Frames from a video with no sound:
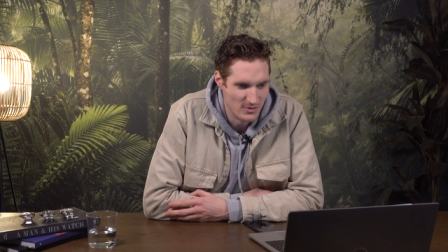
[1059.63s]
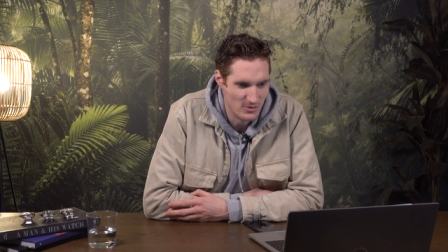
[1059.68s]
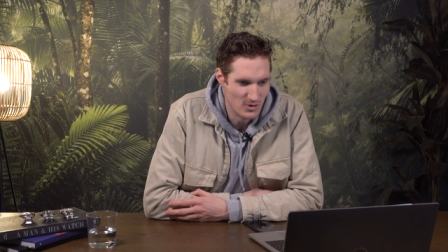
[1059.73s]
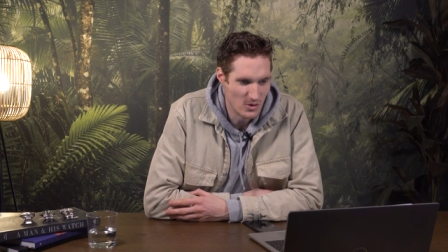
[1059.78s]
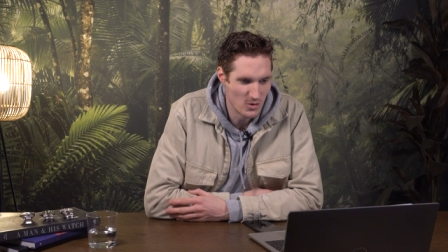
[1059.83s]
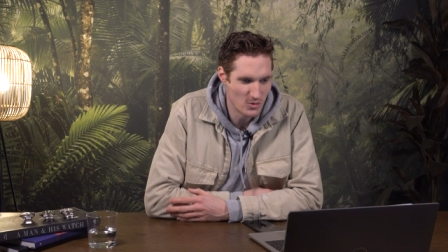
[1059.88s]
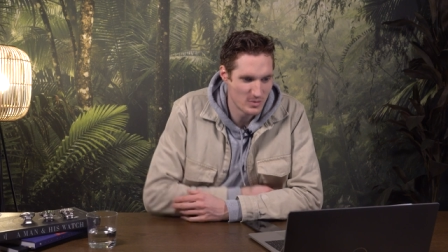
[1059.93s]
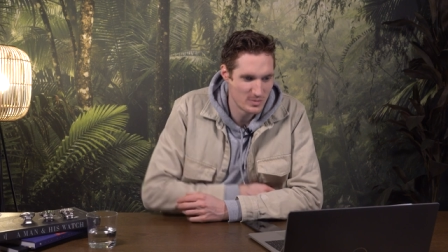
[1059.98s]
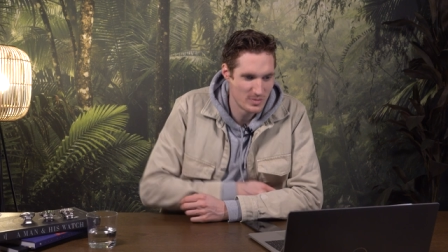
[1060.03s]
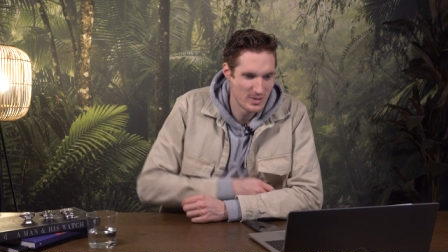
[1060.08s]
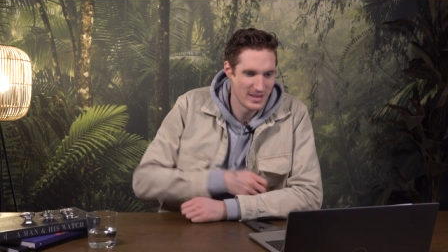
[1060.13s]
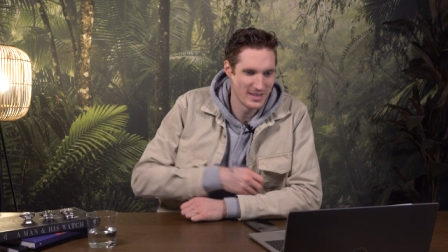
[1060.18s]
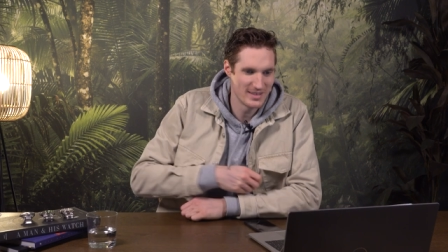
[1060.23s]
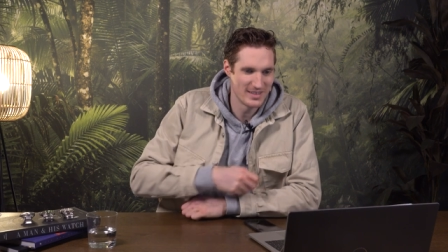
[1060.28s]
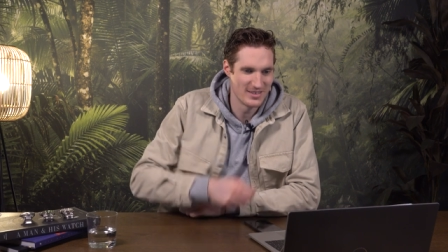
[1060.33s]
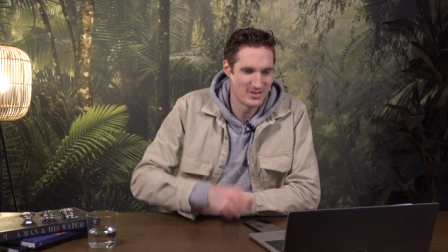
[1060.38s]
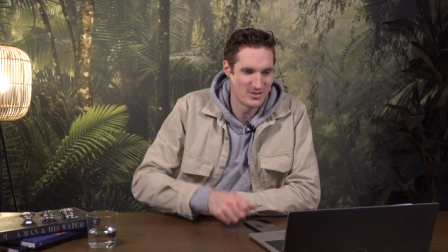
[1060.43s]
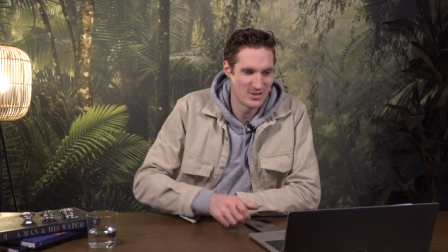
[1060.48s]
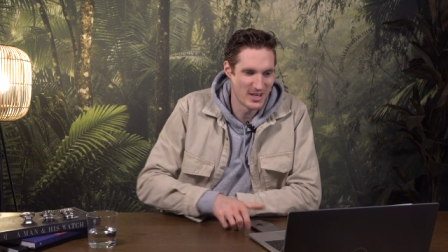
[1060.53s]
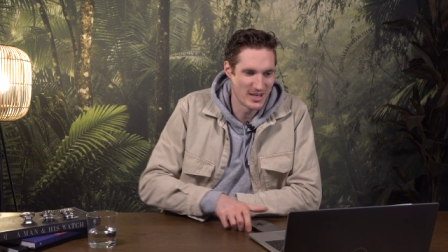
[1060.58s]

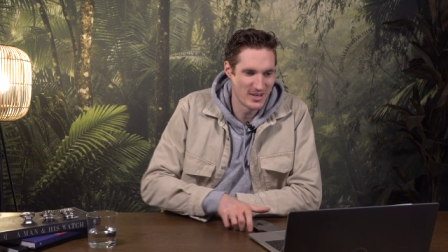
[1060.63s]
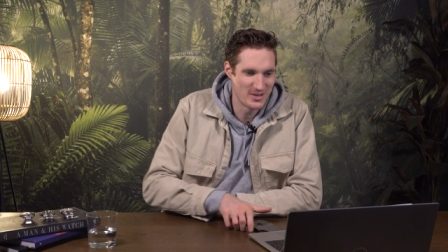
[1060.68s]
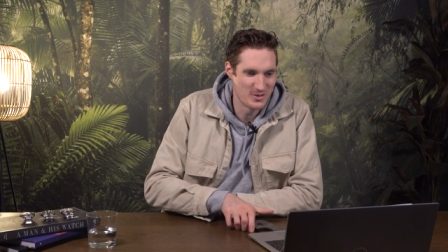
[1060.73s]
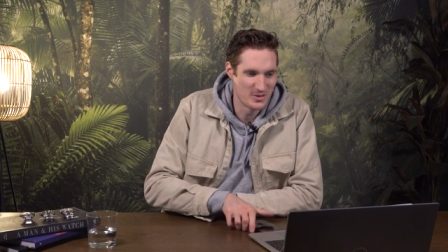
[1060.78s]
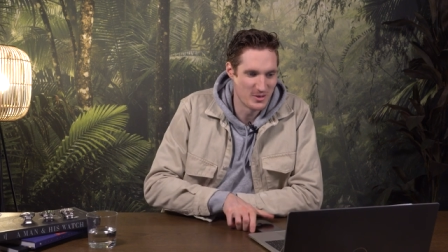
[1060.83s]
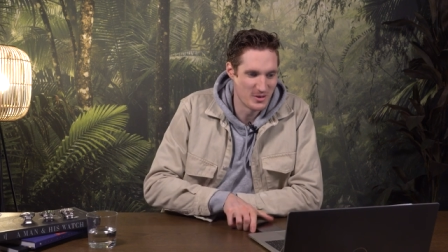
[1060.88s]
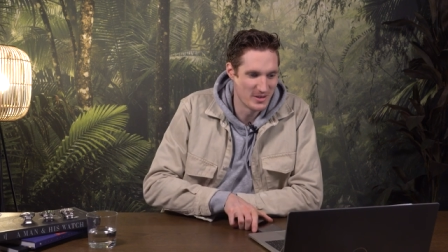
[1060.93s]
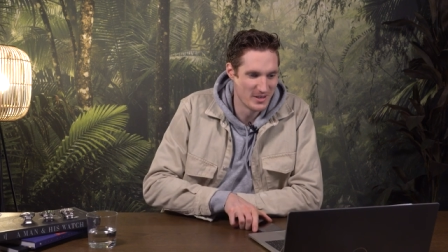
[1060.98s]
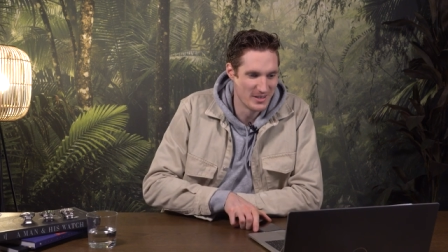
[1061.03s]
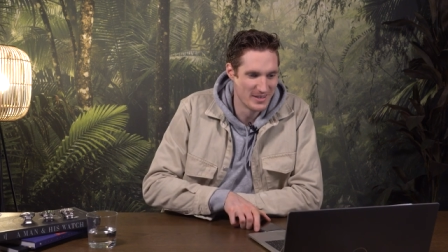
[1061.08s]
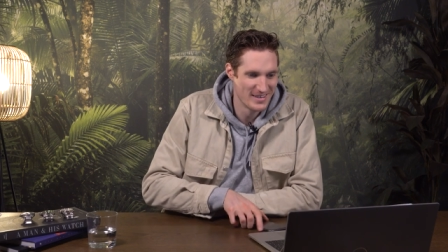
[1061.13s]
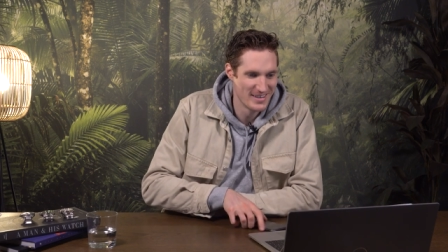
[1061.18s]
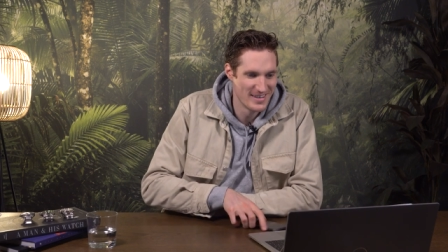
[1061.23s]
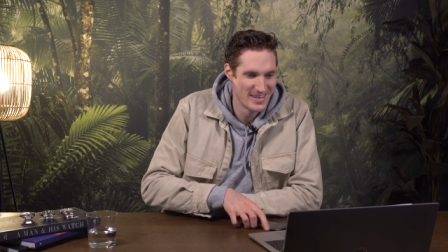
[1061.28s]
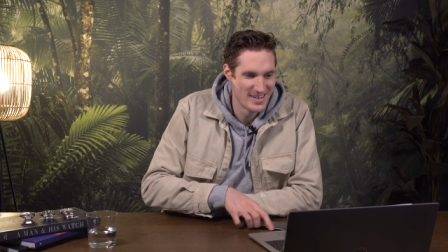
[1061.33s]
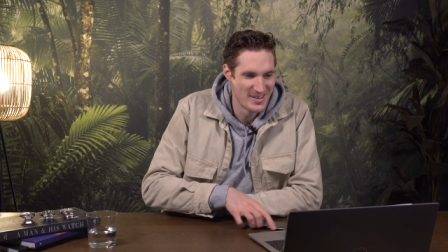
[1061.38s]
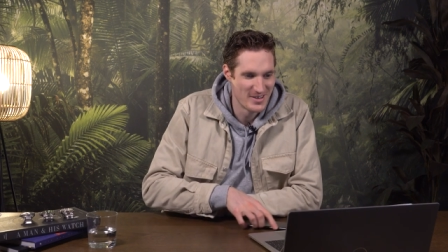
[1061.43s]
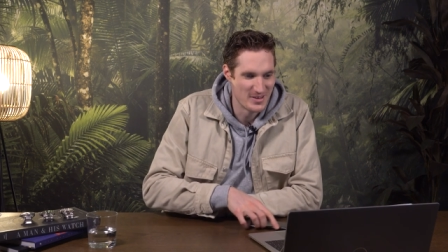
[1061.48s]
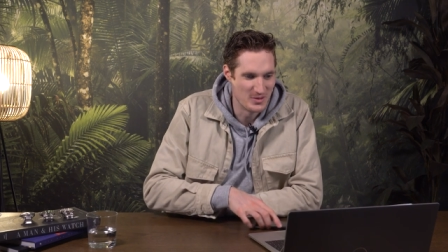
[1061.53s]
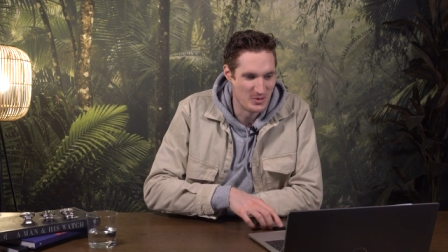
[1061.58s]
notepad and check your,
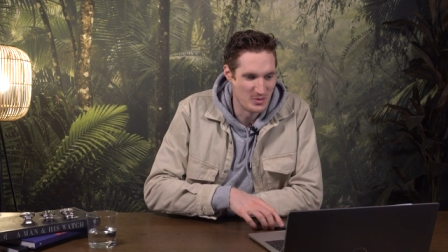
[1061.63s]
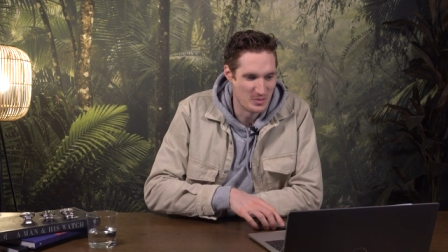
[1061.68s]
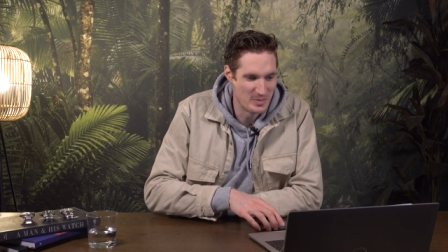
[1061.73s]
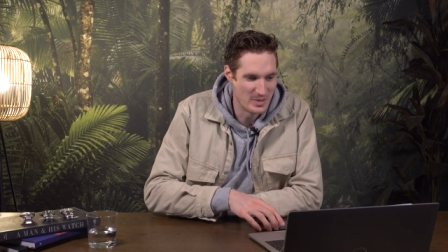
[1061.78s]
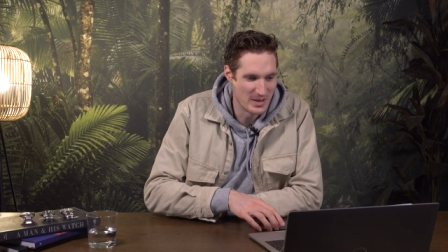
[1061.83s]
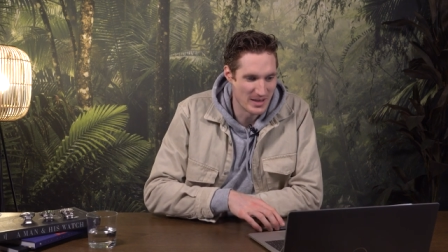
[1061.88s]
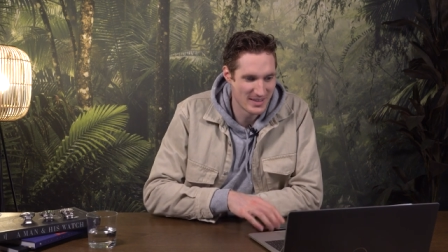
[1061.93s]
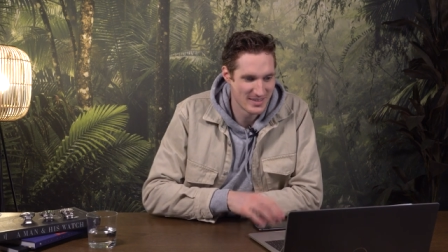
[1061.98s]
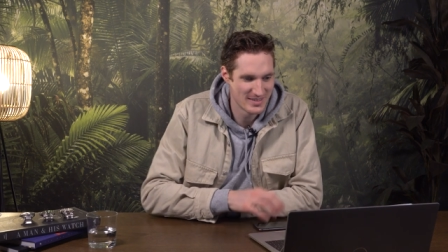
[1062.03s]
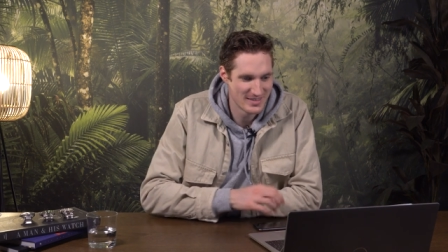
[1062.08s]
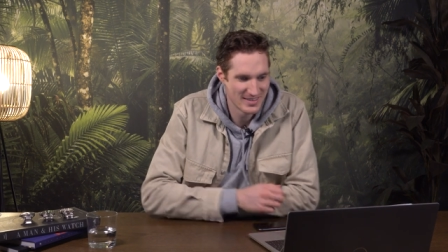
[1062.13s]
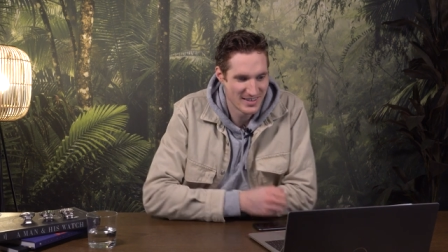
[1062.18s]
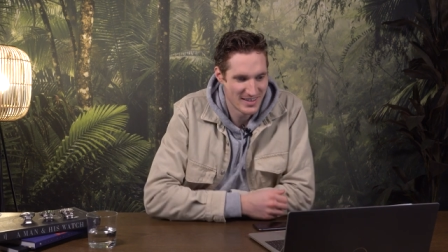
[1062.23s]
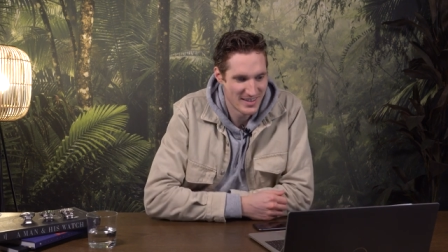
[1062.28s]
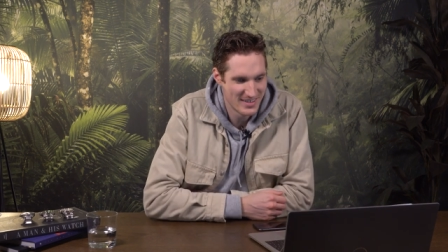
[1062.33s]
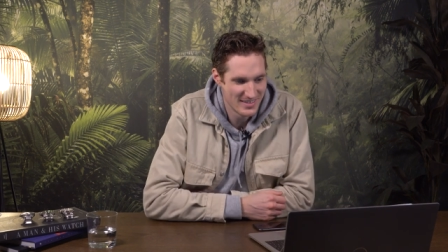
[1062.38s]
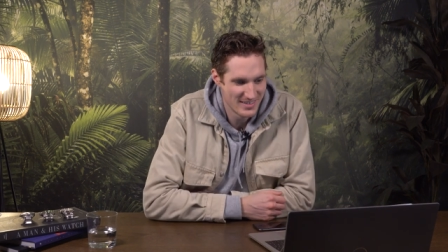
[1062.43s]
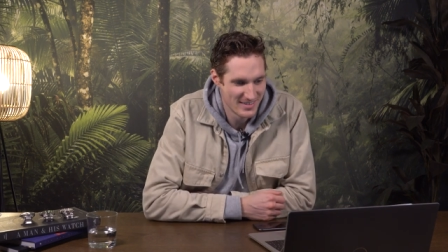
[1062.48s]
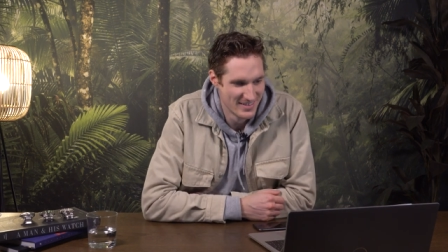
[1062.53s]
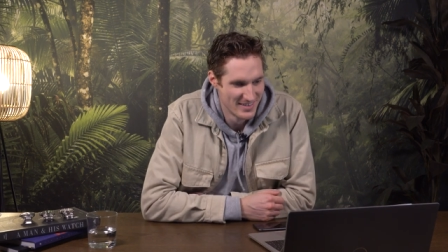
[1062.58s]
your picks
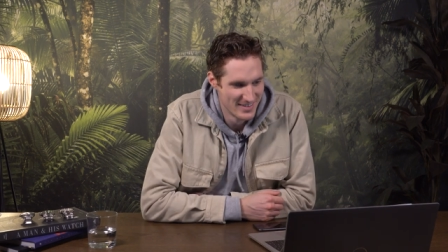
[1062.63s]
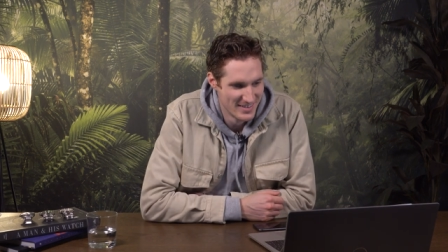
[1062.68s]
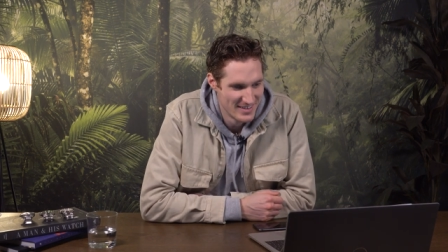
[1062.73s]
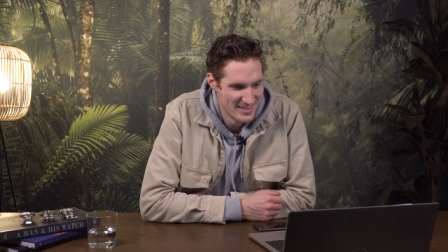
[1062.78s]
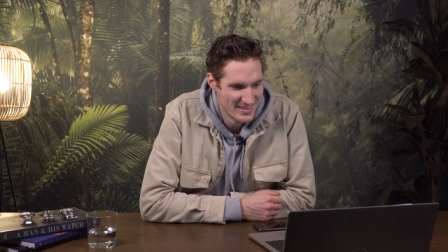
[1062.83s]
again.